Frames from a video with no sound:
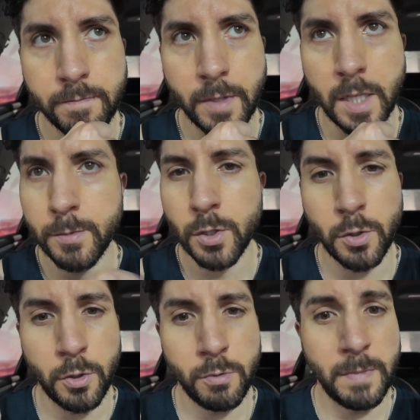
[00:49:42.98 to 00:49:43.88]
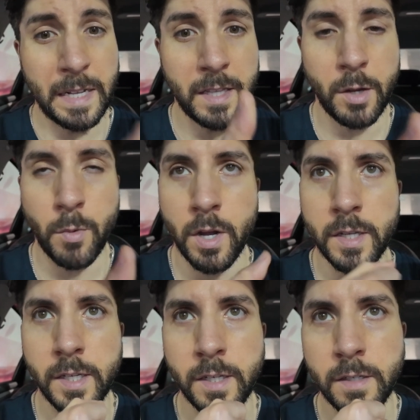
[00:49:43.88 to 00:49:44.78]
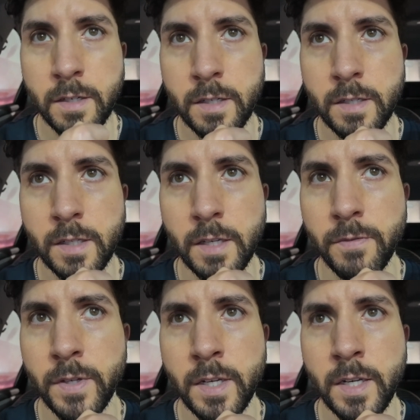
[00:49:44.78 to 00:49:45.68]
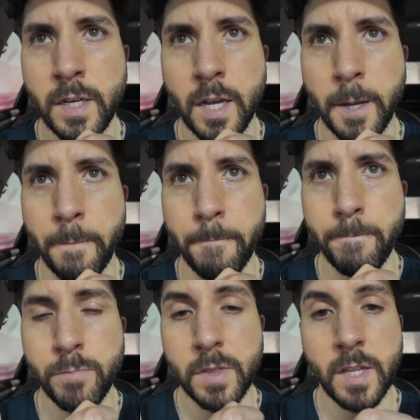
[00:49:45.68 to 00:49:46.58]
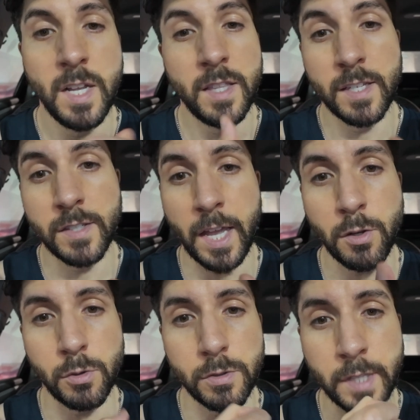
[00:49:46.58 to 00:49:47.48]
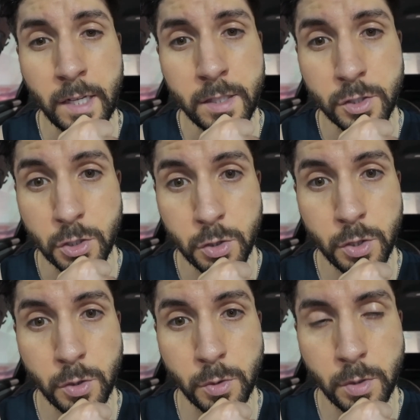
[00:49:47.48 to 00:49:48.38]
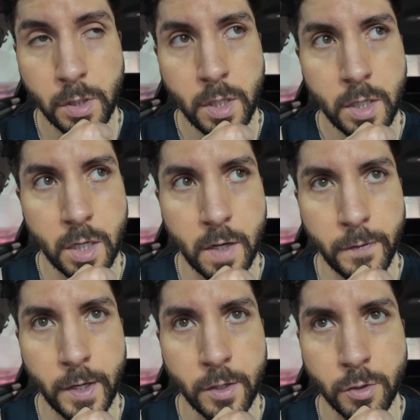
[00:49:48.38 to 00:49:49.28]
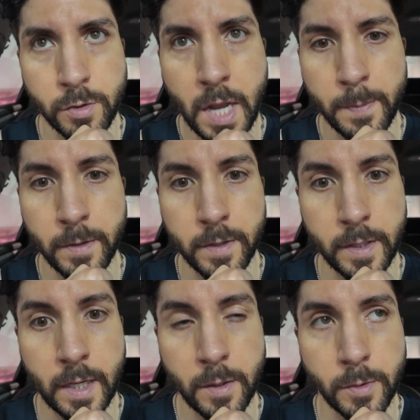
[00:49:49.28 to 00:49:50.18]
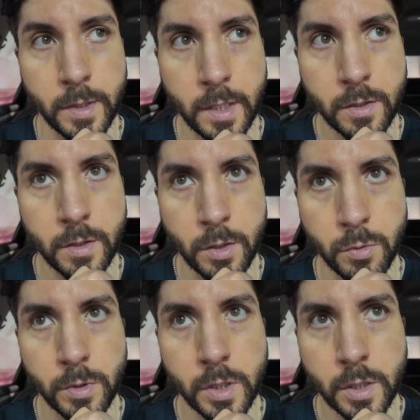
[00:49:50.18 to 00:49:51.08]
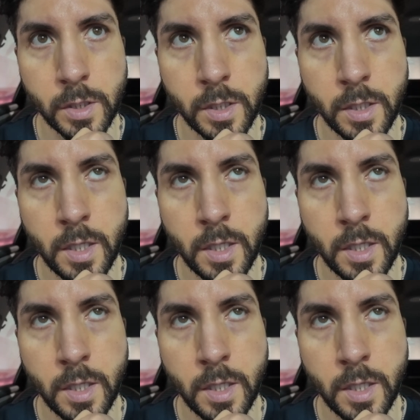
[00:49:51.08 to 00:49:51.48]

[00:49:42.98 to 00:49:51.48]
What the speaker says: Elliptical, incline walking, even the cycling is good too. If you guys are tapped into that one, that's really good.